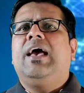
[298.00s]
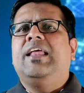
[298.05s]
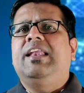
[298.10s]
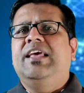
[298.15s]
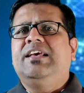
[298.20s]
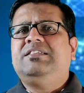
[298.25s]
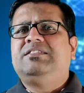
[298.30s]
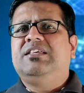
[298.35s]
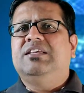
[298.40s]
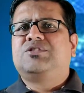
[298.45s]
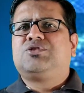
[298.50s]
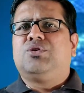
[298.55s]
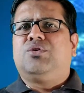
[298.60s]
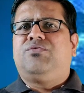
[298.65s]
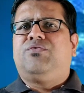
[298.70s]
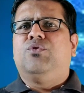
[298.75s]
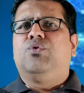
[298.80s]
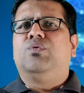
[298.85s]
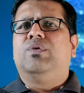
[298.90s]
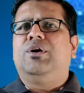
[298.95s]
An excess
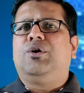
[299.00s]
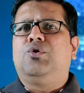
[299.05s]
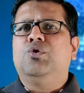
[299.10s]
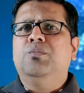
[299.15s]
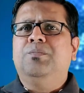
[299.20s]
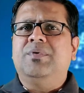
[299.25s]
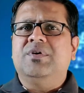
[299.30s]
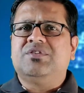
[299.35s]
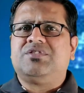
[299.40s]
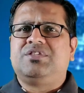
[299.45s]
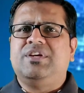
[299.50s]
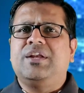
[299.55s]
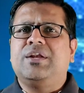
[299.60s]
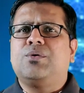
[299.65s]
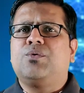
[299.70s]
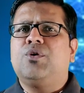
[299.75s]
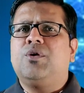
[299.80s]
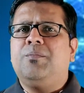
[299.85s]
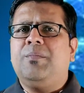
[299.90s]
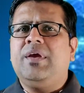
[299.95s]
of over
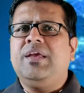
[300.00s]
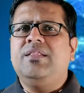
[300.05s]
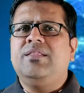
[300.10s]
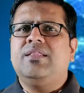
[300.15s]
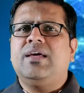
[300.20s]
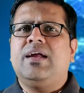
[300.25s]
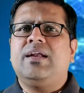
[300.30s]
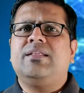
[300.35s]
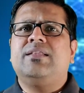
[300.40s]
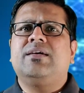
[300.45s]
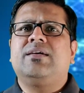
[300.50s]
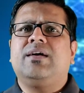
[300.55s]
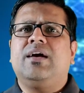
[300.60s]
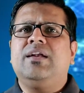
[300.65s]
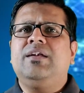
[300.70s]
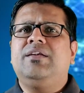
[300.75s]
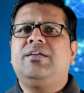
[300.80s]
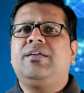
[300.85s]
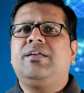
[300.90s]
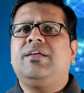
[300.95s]
2% could mean that the
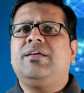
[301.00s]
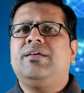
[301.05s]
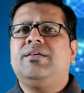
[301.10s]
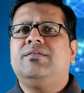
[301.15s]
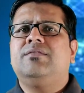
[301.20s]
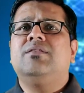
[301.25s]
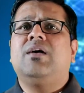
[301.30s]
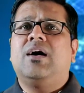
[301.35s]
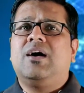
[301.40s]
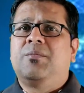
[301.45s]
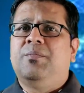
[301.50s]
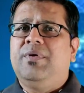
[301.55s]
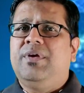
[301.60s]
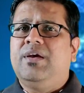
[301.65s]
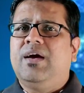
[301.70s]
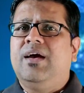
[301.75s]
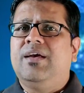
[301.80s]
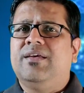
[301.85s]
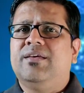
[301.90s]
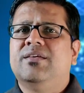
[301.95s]
country,
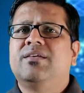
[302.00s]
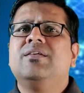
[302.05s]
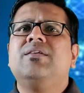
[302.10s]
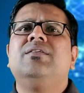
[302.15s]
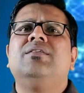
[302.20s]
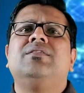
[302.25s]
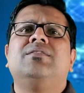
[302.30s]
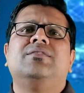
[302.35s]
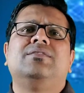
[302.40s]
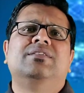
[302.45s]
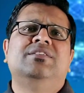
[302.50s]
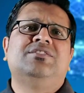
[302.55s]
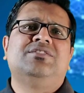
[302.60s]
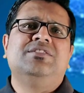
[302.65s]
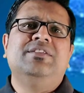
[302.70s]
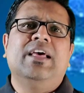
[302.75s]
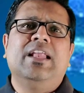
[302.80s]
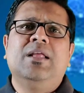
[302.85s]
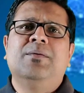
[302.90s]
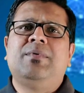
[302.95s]
RBI, is
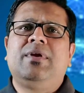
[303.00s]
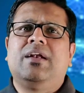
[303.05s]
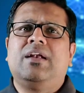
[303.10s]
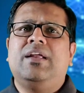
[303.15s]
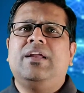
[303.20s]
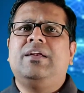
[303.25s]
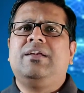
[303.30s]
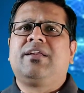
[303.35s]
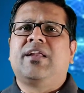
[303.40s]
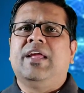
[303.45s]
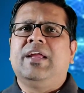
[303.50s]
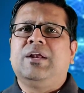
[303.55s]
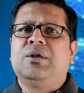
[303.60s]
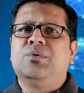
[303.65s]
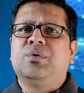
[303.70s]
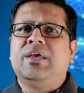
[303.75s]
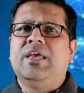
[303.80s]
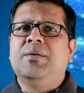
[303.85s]
deliberately trying to